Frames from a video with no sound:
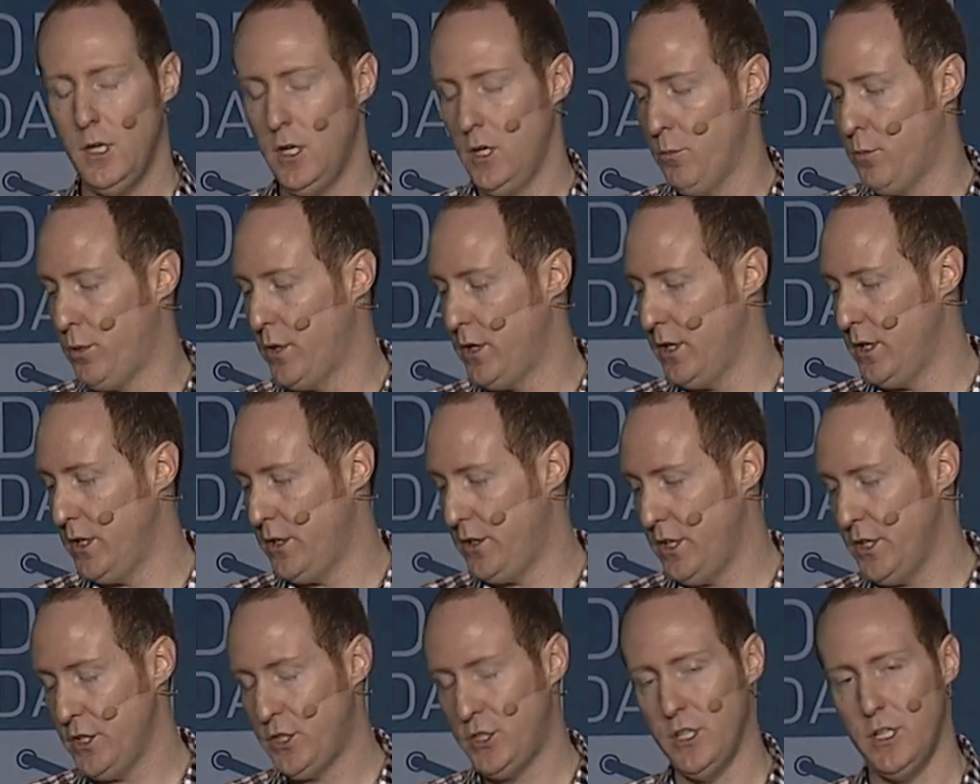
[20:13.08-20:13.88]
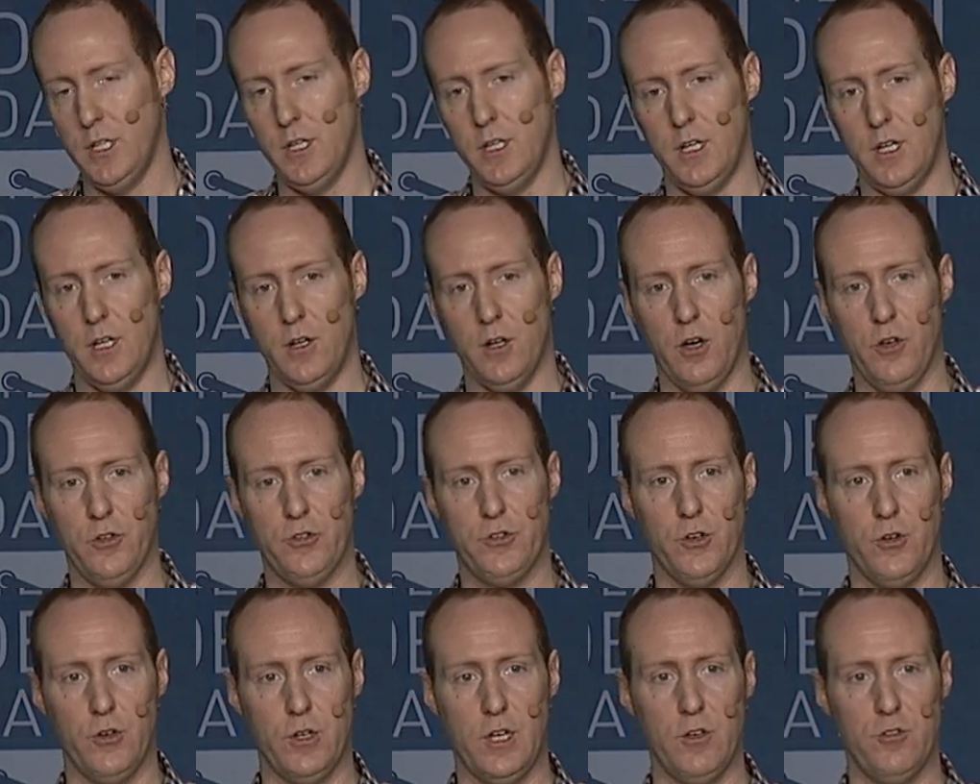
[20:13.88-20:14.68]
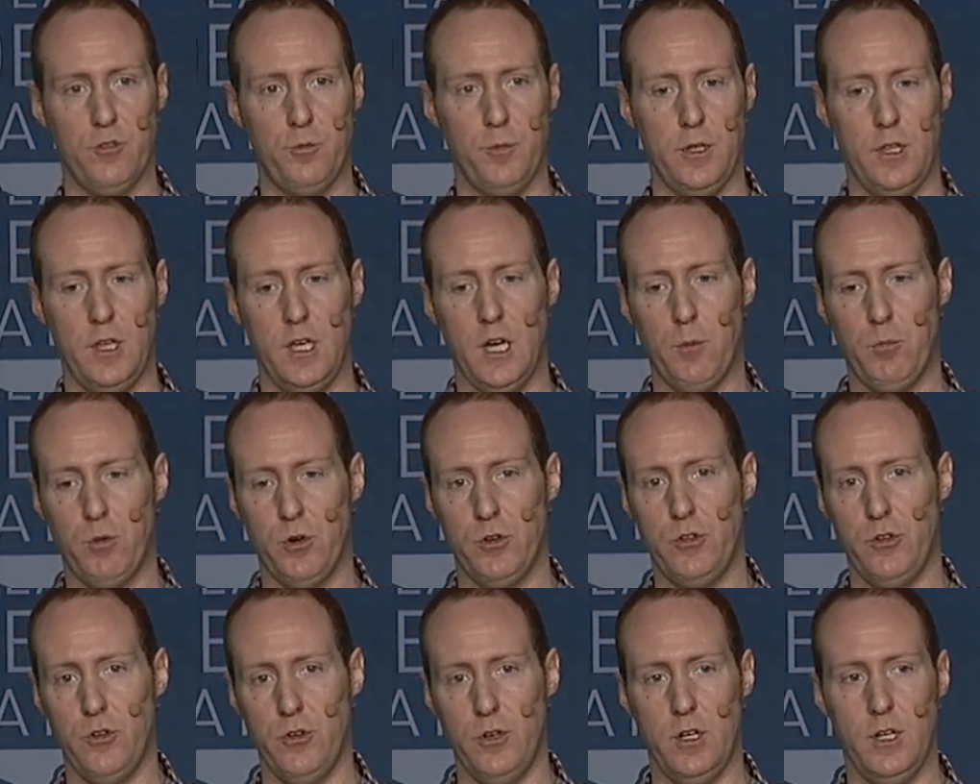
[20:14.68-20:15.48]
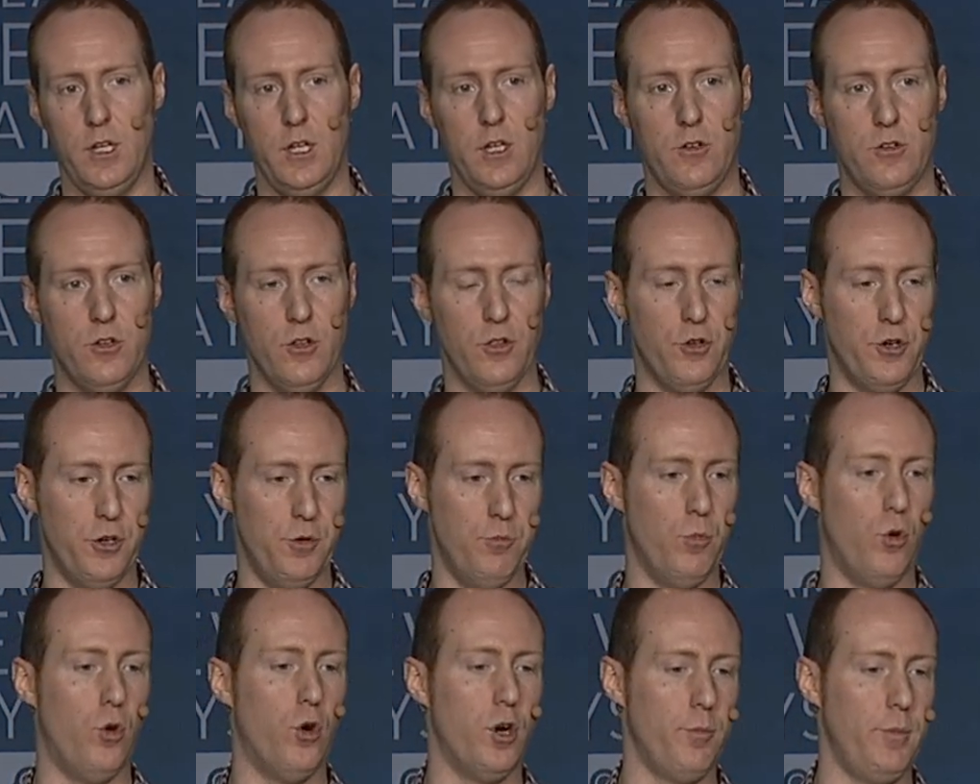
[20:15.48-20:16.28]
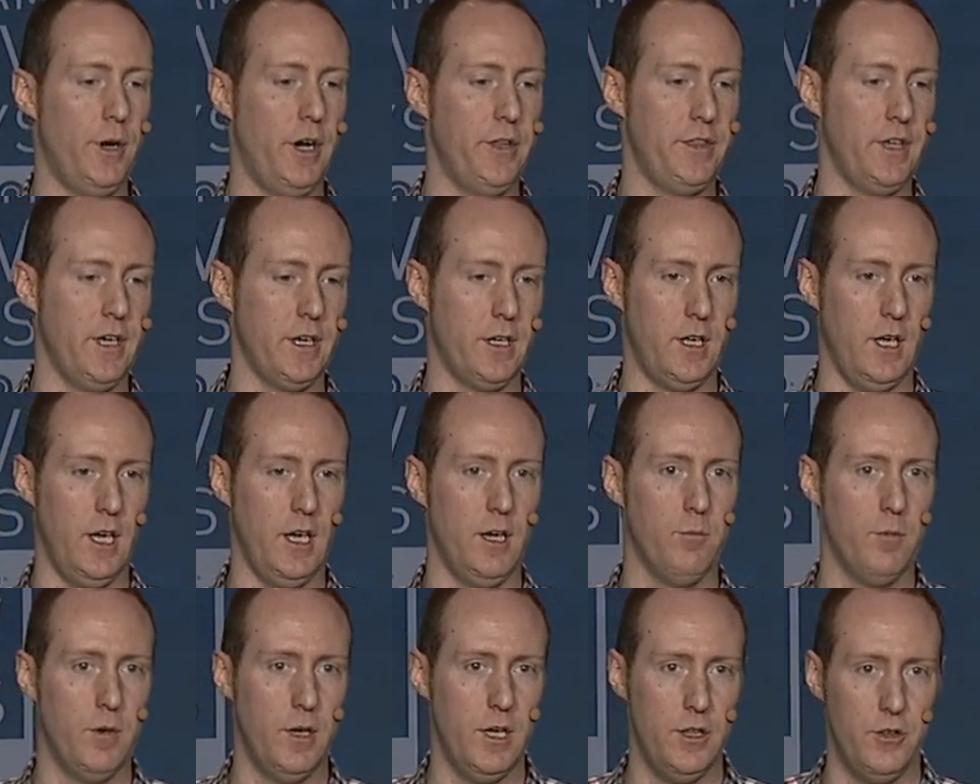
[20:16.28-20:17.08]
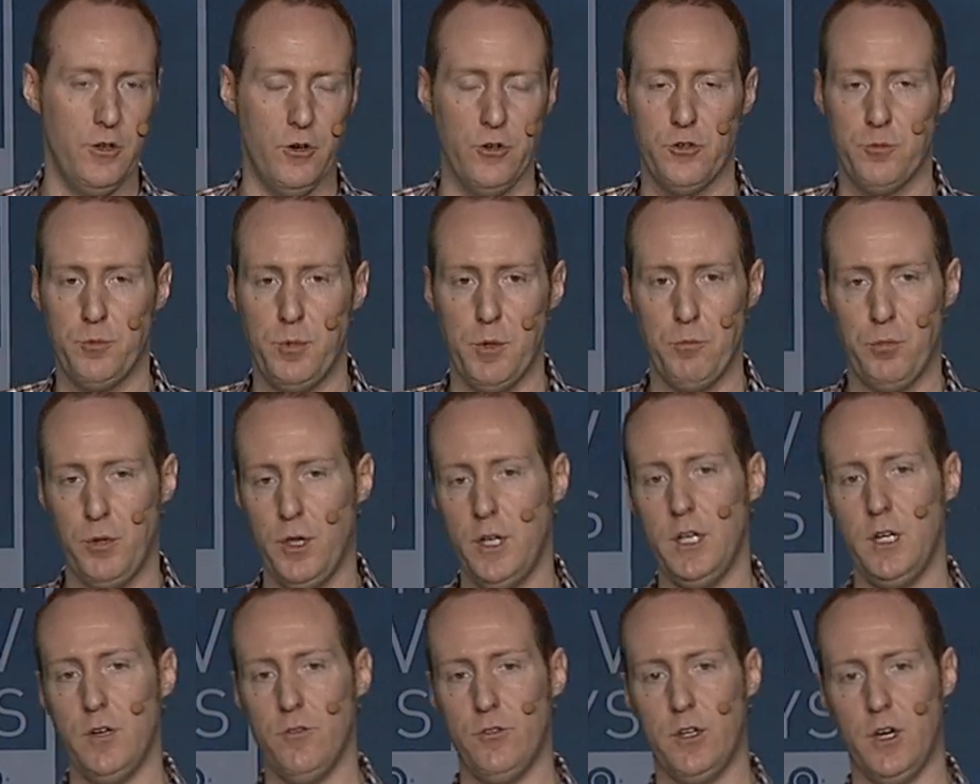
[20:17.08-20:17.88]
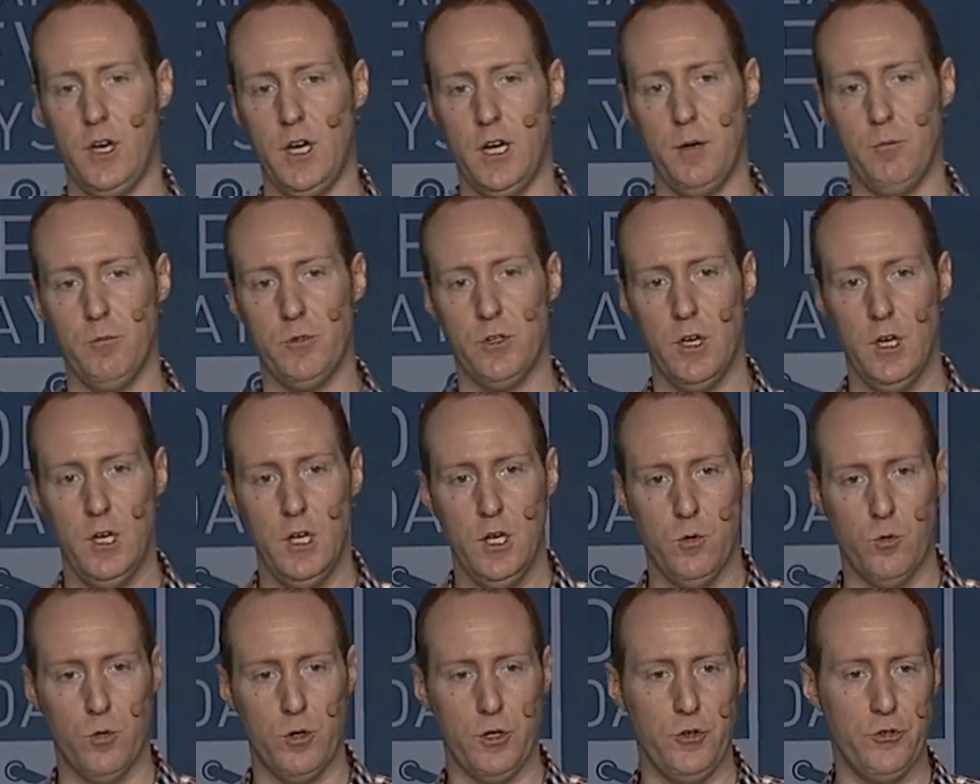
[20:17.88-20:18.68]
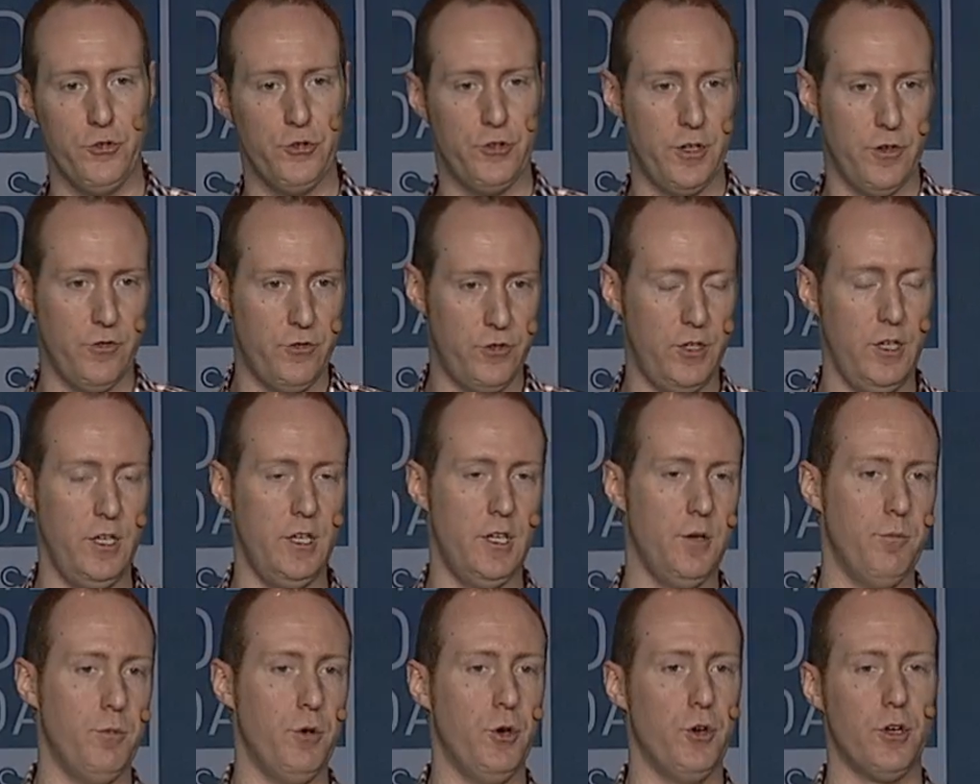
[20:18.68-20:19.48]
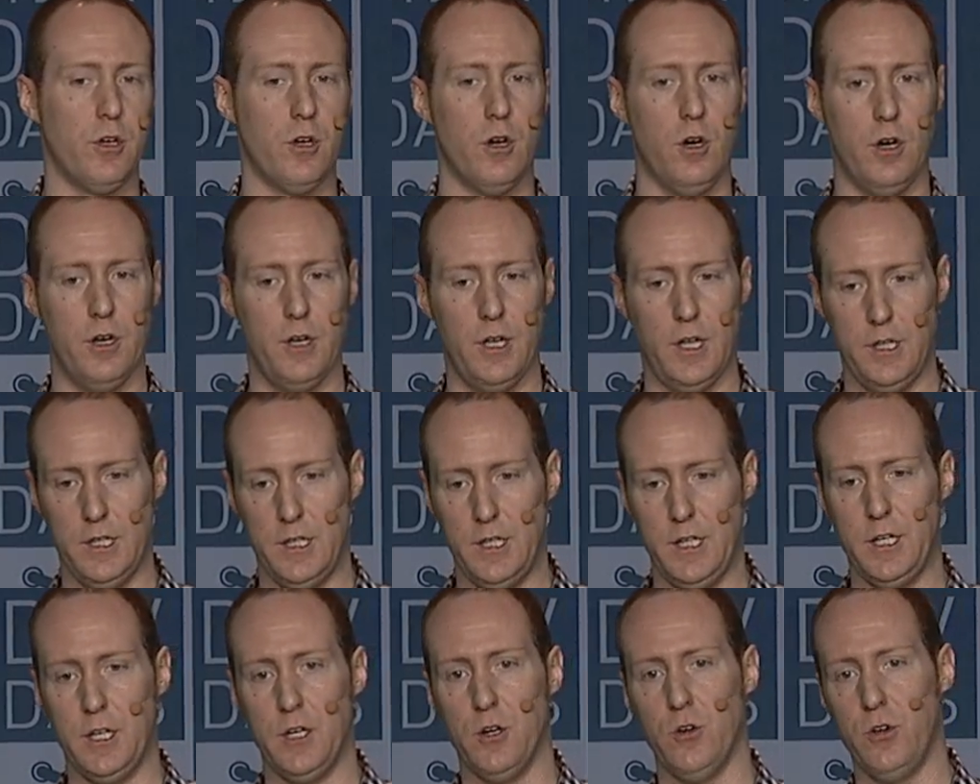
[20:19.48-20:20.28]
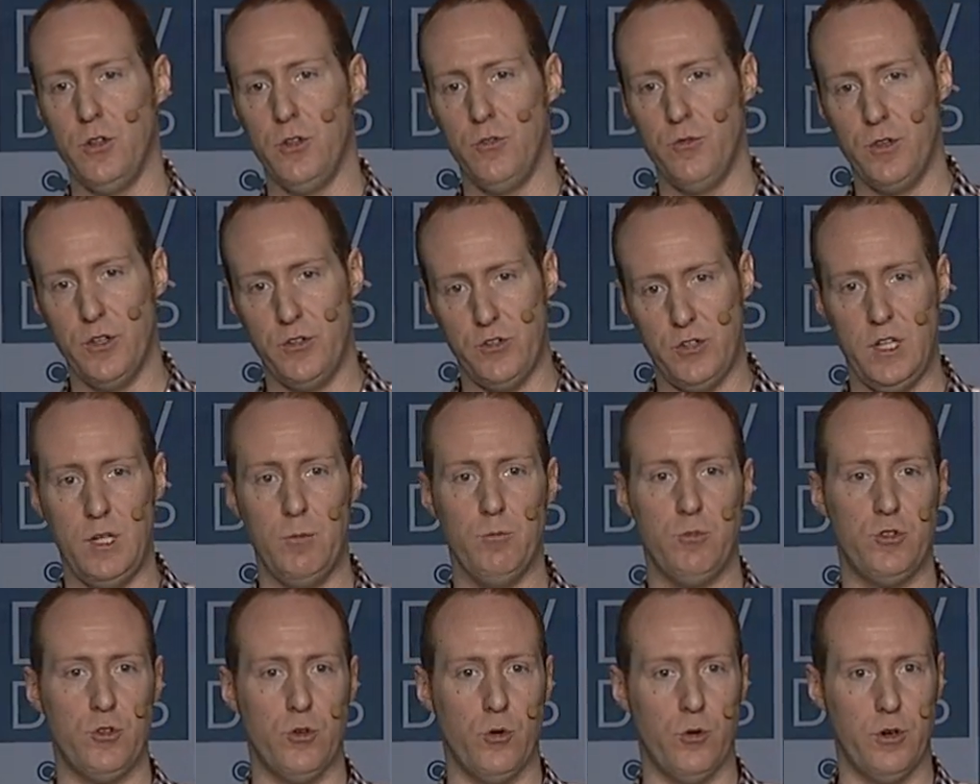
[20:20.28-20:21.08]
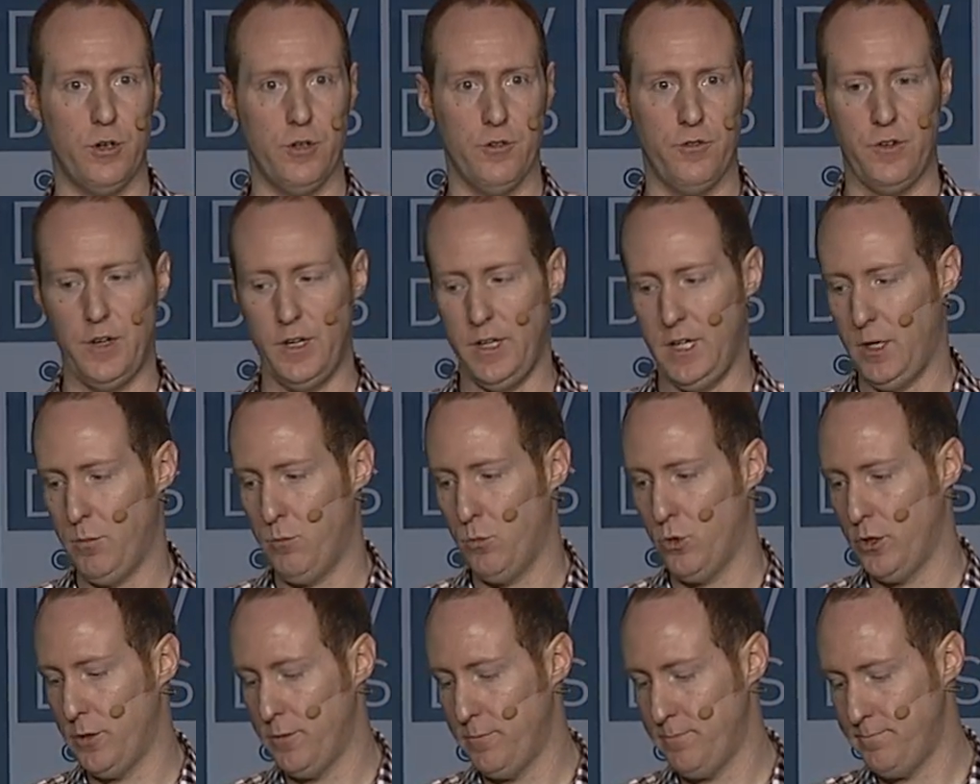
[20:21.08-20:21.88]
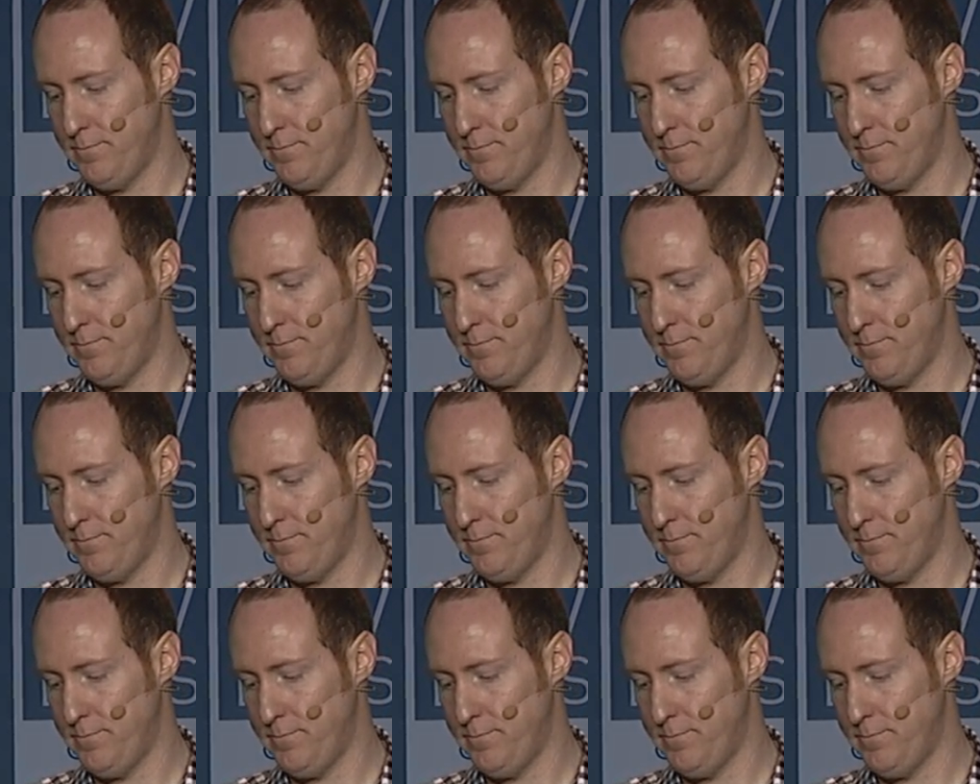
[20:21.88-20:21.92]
But in addition, it also gives me the opportunity to learn more about that game. And there's been plenty of times where users have seen an emoticon, and then they go to the Steam store to find out more.